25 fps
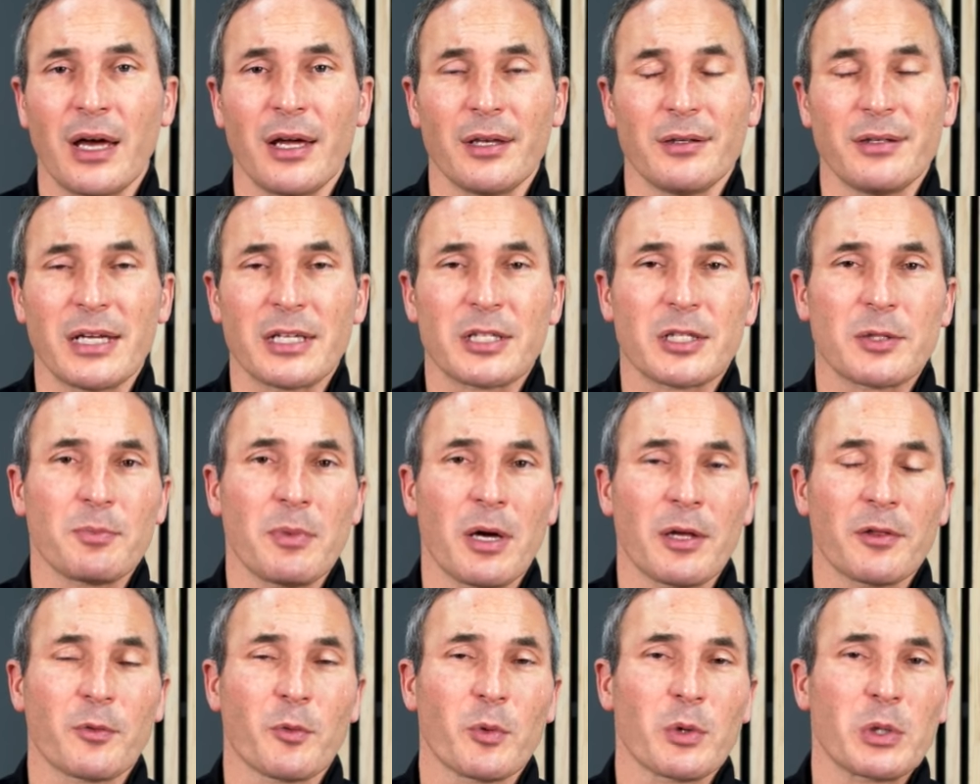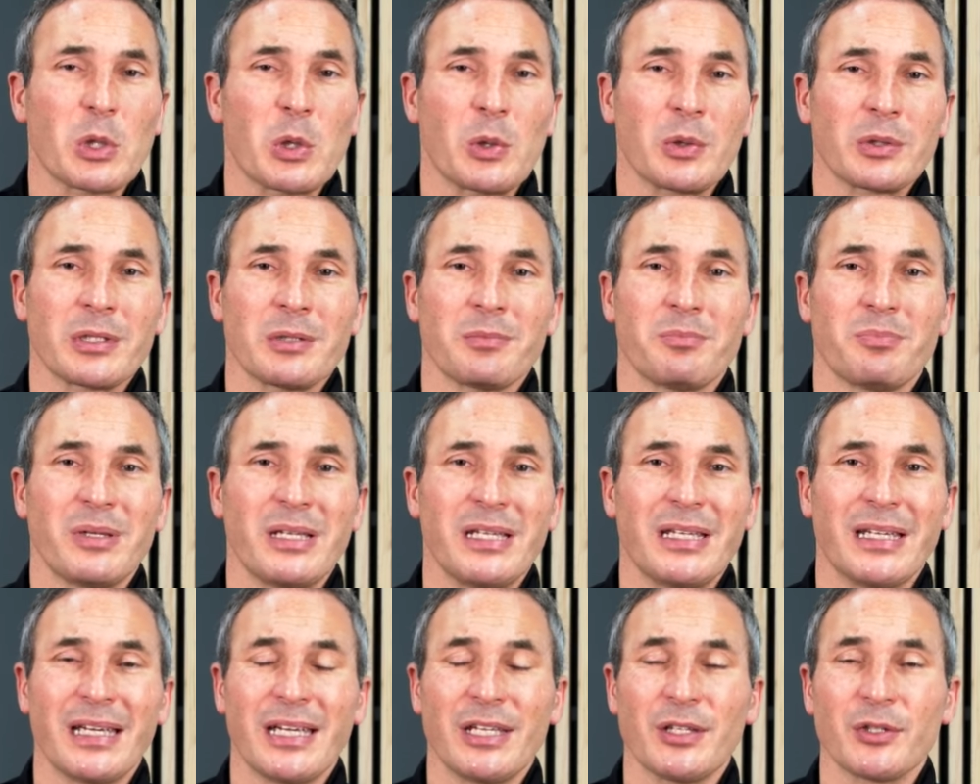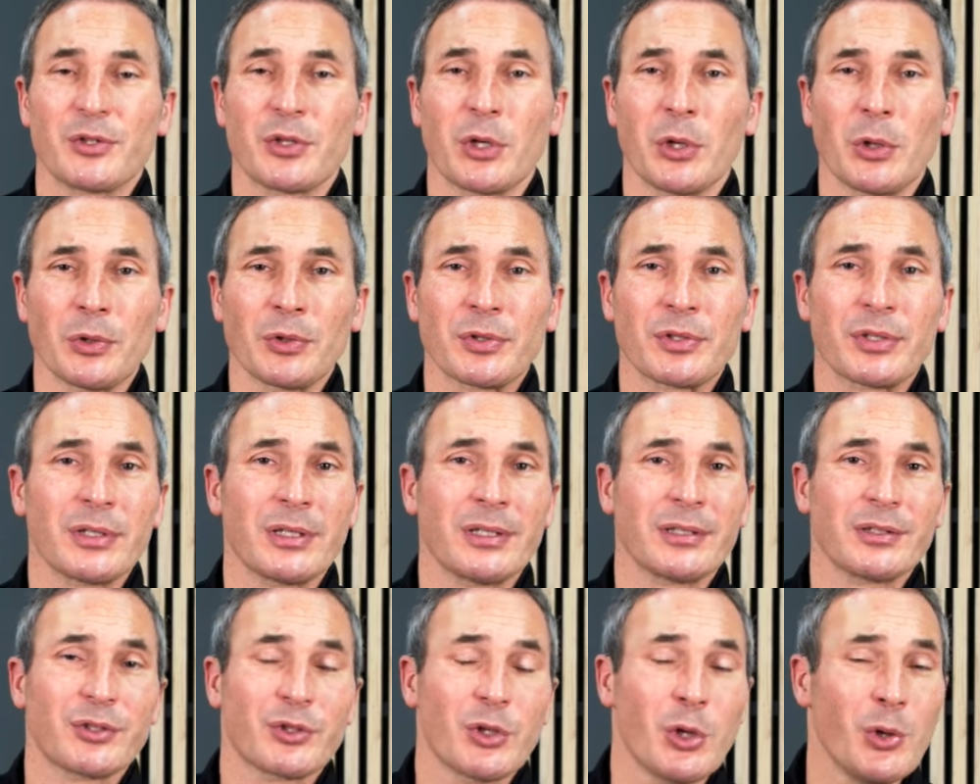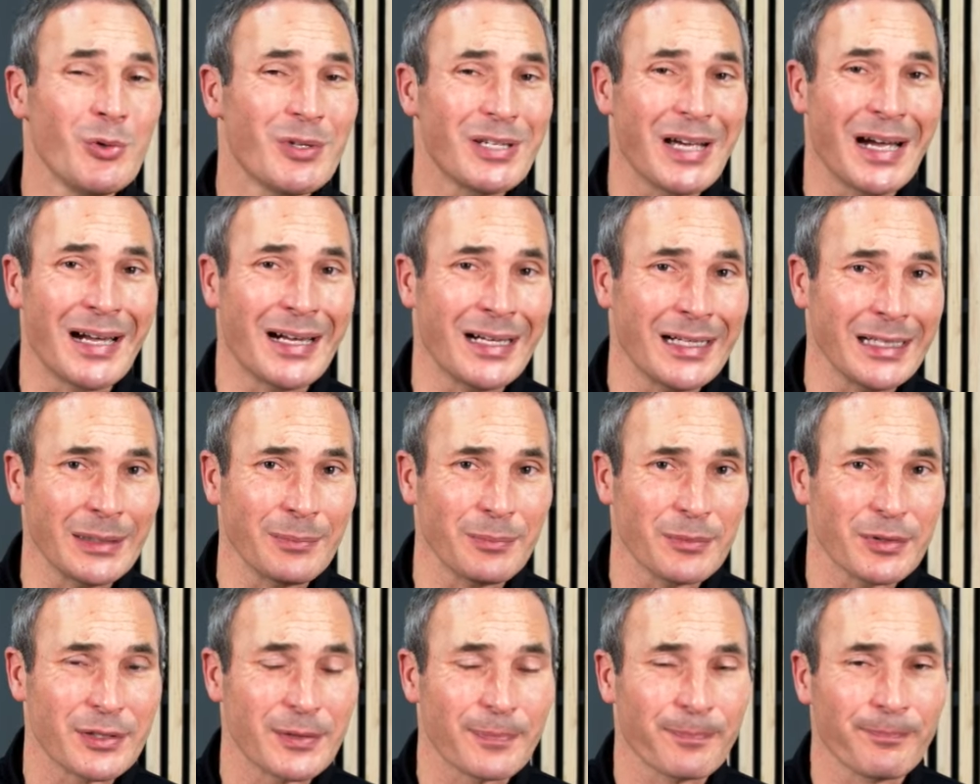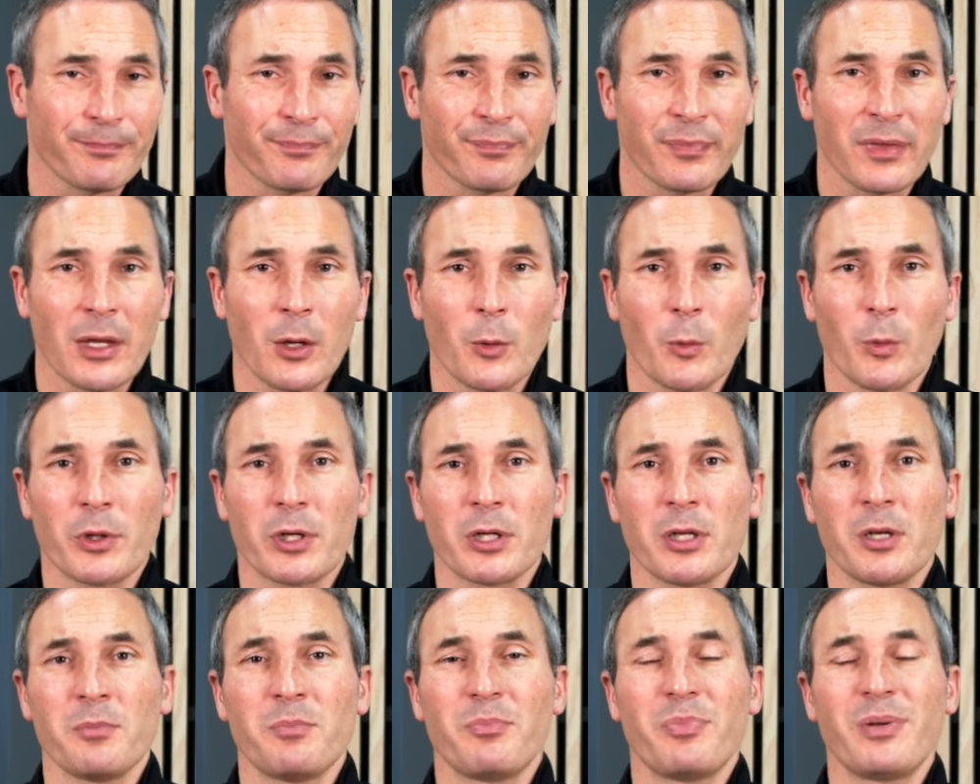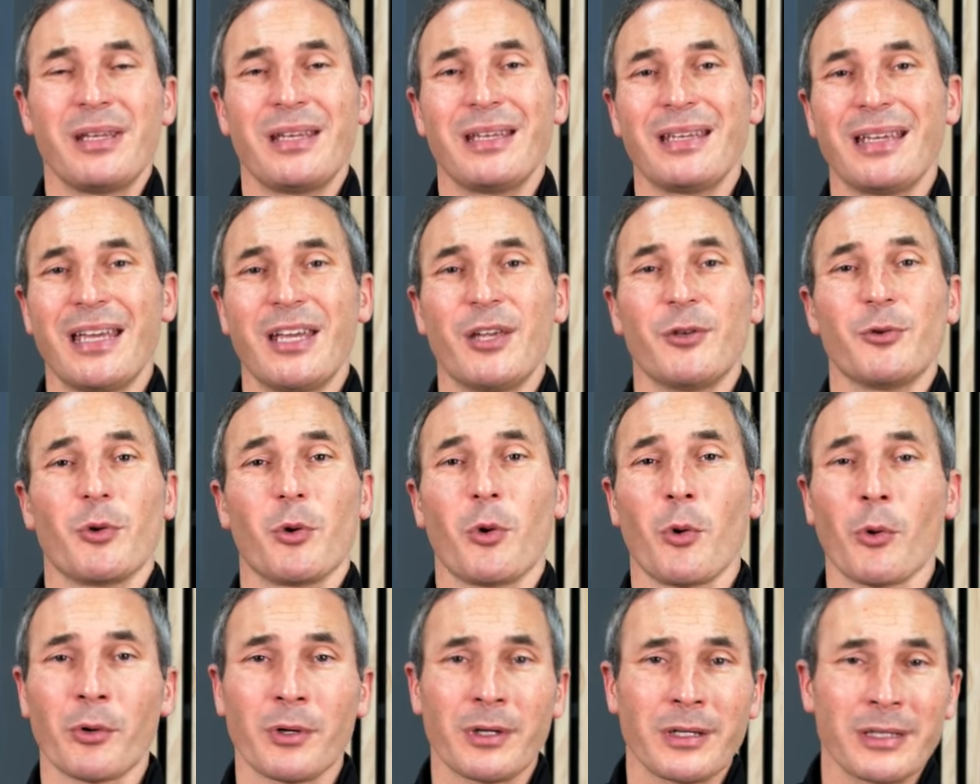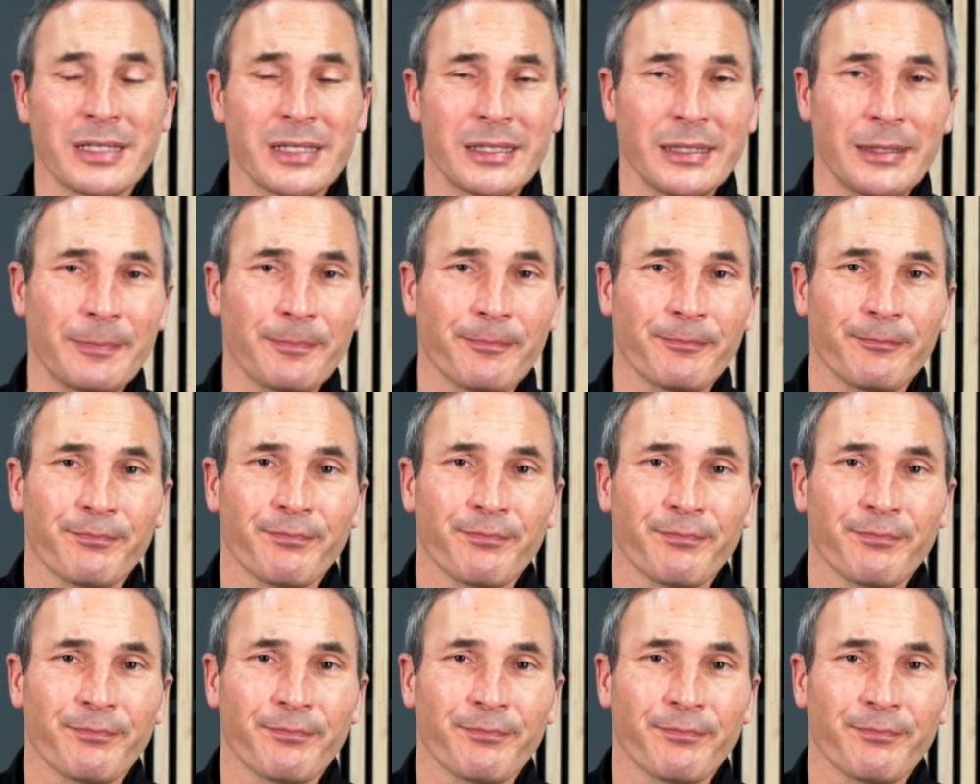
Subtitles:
Next month, we're going to be in Tulsa two times. We're going to be in Oregon,